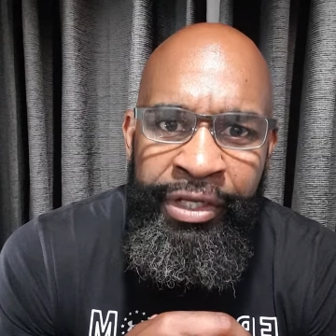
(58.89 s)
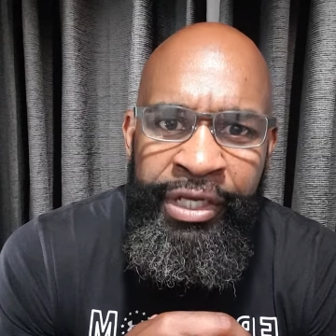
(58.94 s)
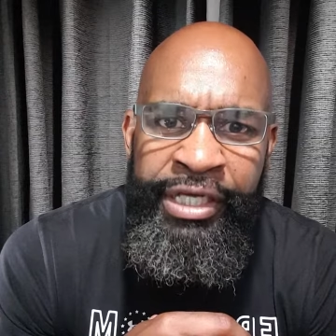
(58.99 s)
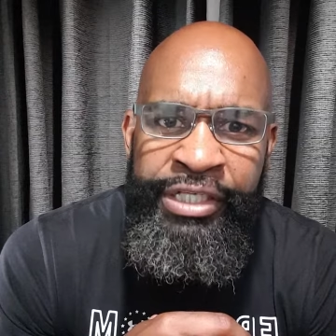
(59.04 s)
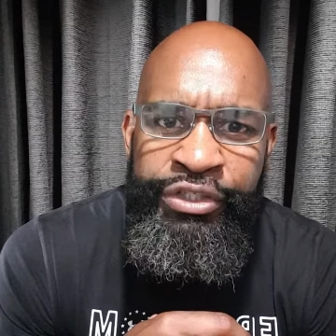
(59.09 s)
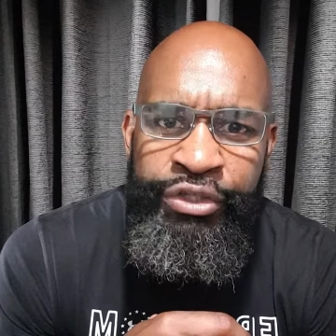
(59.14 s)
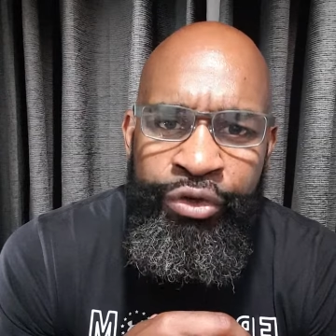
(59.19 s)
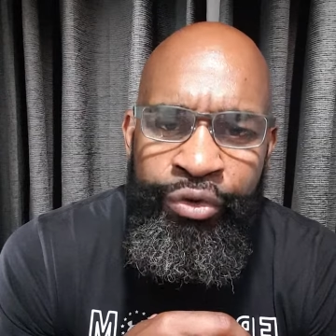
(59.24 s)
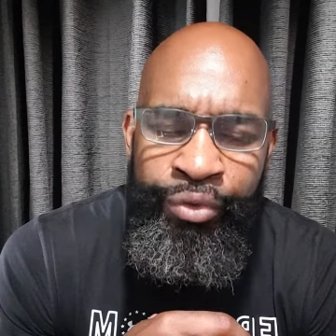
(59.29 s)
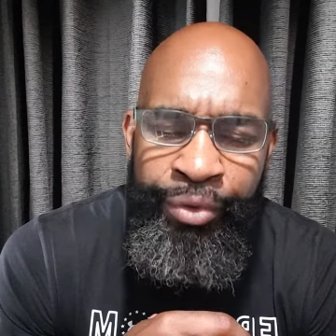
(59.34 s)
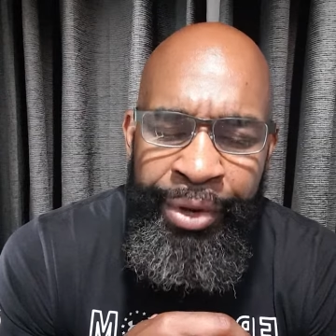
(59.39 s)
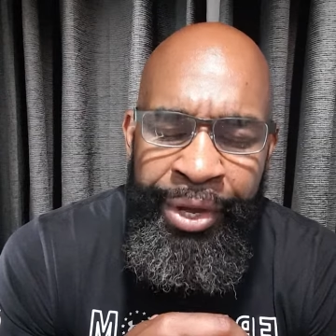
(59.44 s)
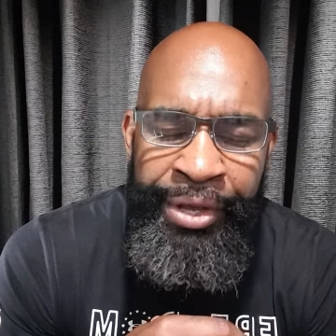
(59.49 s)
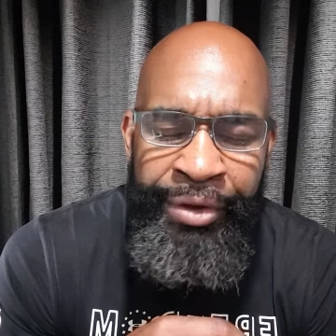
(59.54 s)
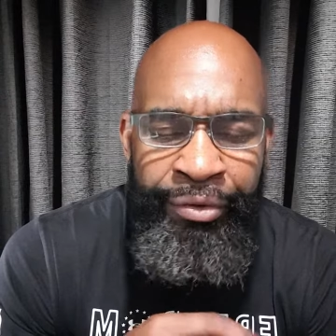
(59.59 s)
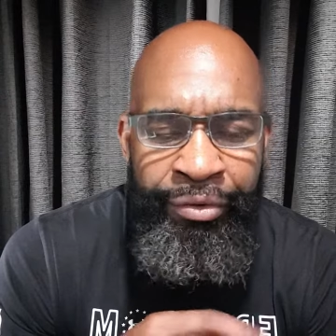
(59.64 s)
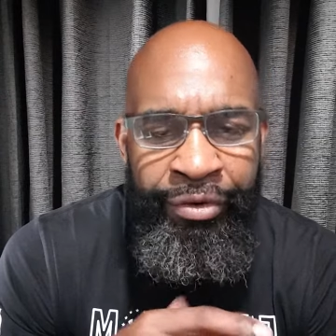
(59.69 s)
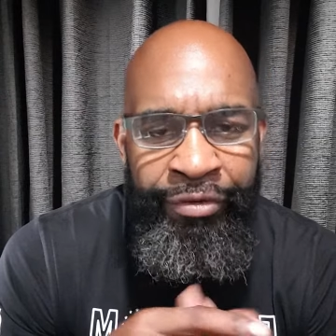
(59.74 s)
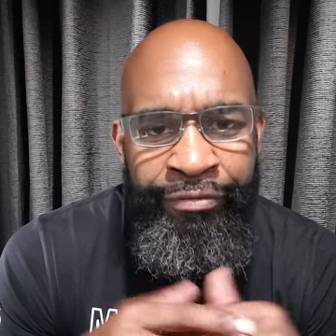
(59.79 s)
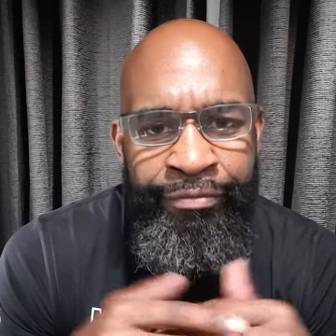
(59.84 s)
is the
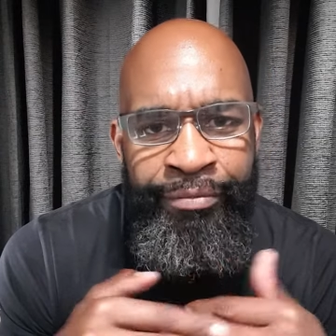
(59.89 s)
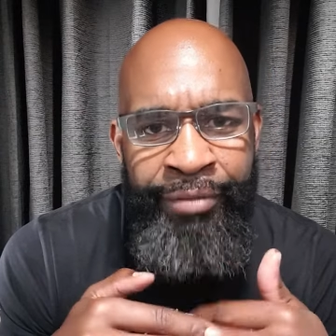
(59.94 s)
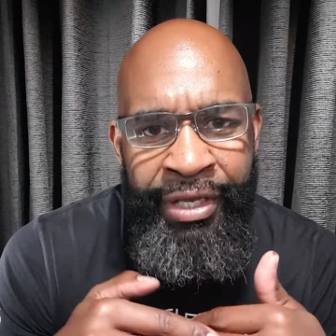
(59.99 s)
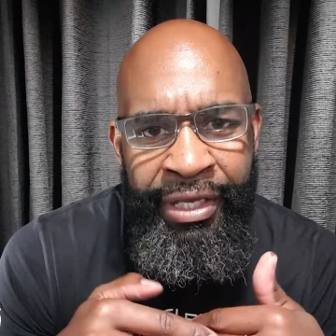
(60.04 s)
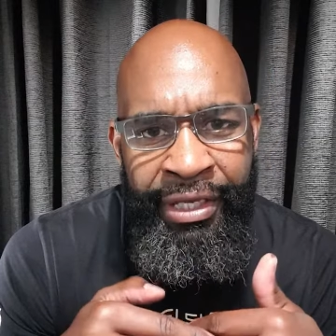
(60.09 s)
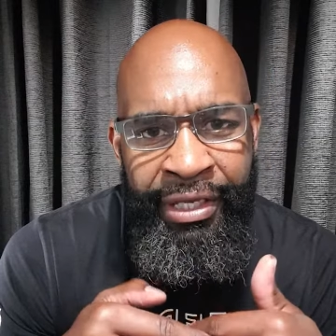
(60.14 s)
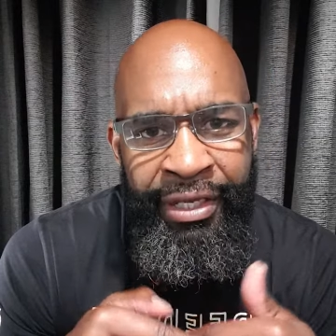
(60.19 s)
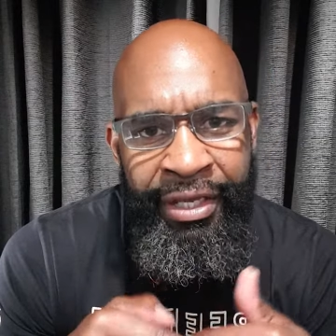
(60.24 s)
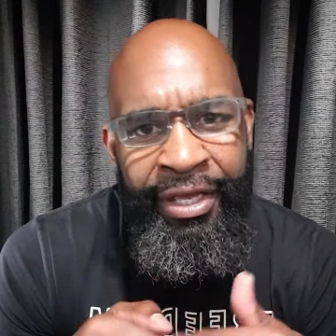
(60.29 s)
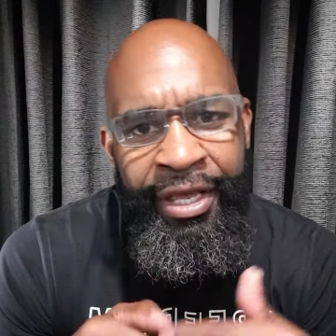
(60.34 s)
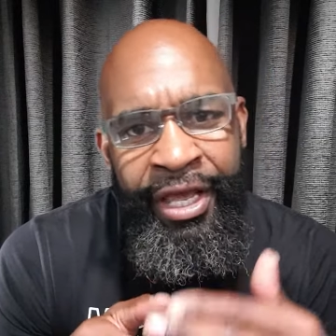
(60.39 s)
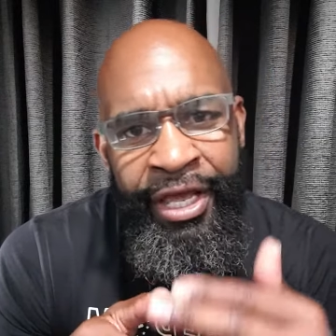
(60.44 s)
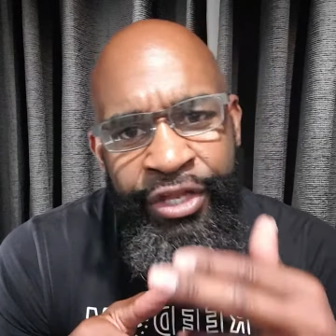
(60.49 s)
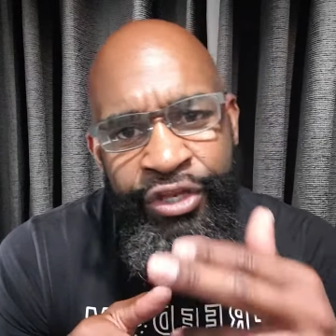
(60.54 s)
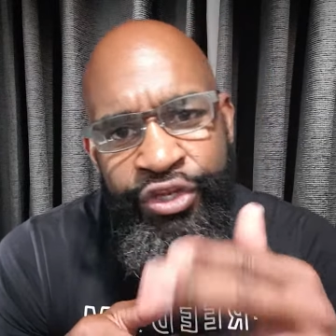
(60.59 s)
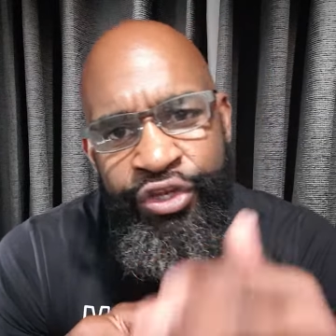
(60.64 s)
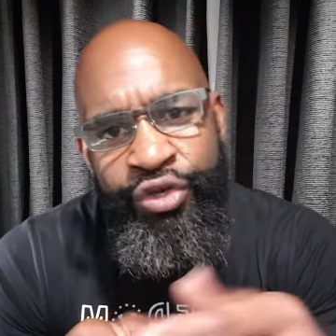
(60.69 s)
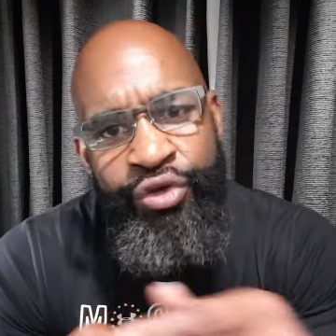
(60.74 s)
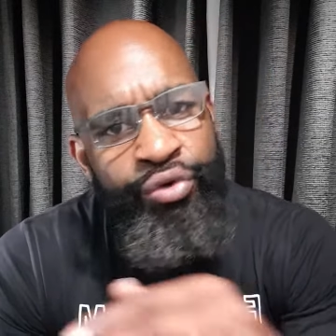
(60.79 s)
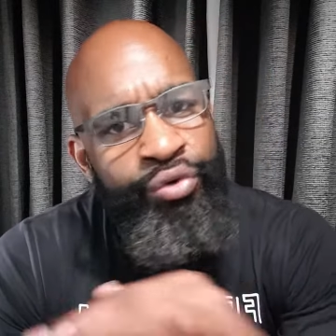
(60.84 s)
creator of me
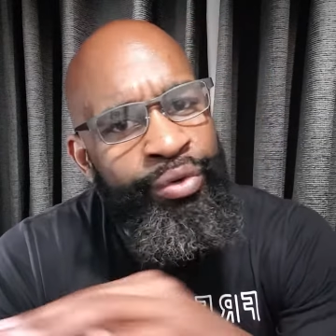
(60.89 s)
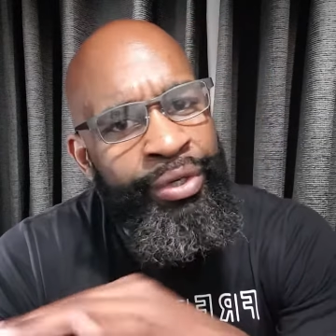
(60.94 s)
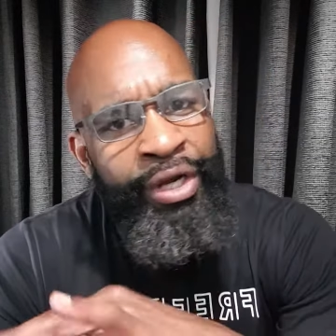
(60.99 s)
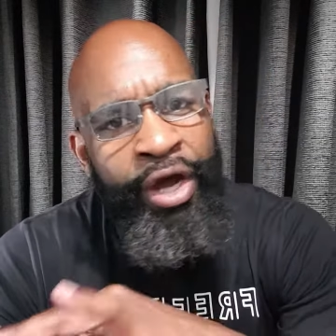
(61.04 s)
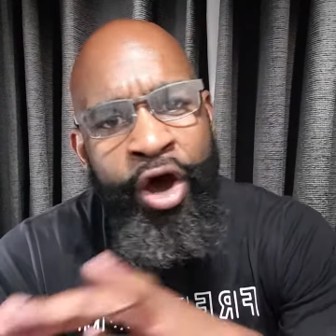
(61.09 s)
and you and